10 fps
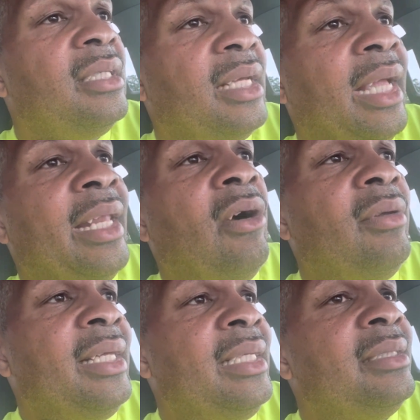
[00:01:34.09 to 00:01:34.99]

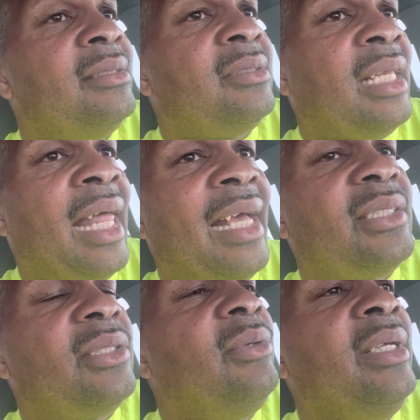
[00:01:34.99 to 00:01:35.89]
the
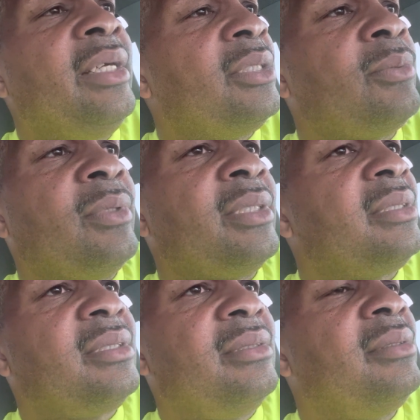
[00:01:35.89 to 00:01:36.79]
last 2 years
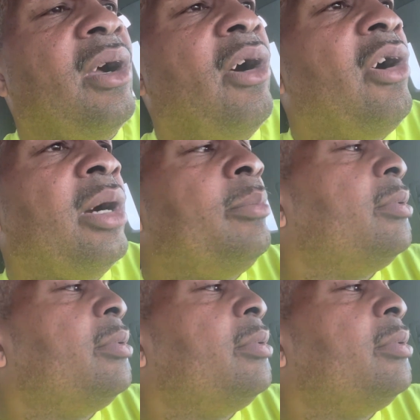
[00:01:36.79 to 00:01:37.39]
was horrible.